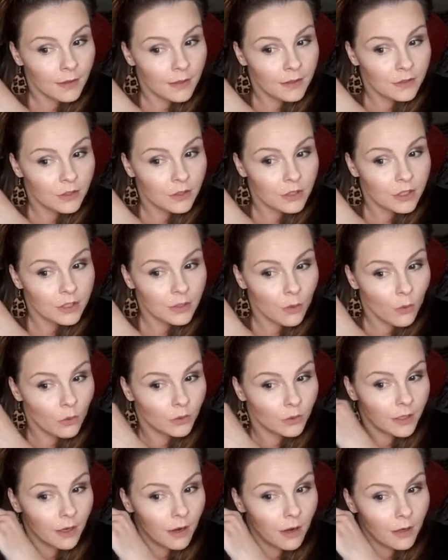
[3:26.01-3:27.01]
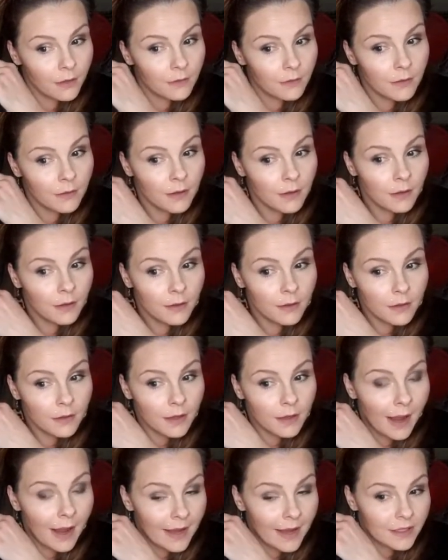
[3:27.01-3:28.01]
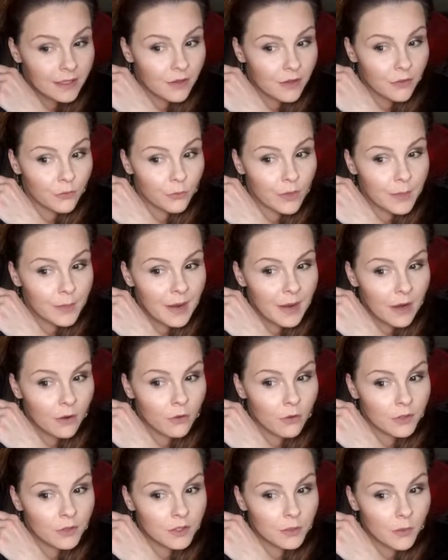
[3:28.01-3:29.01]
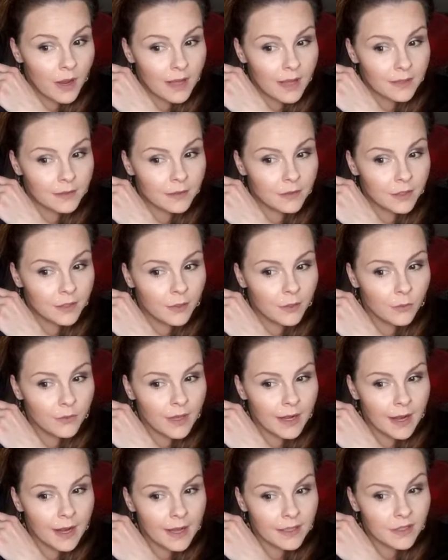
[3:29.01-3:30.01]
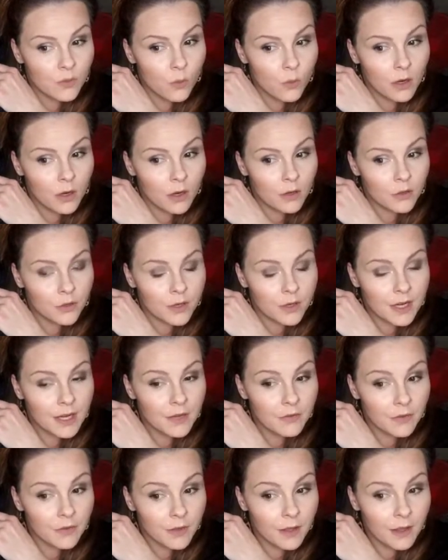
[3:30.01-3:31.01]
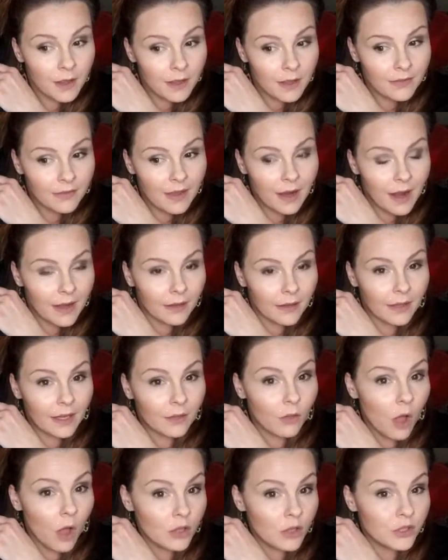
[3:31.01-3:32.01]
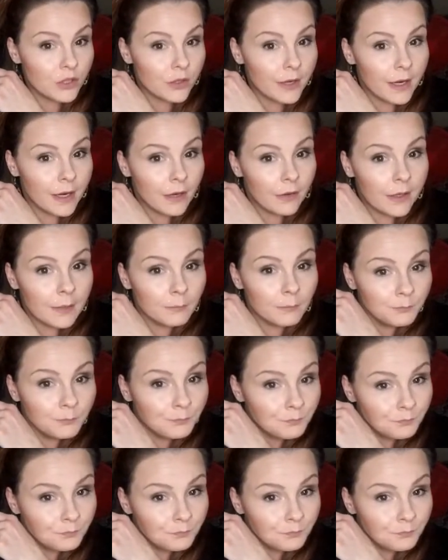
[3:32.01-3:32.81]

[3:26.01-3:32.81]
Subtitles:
So you just hold it on. It has the 3 barrels, so it has the 2, then it has the one underneath that kind of like locks your hair in.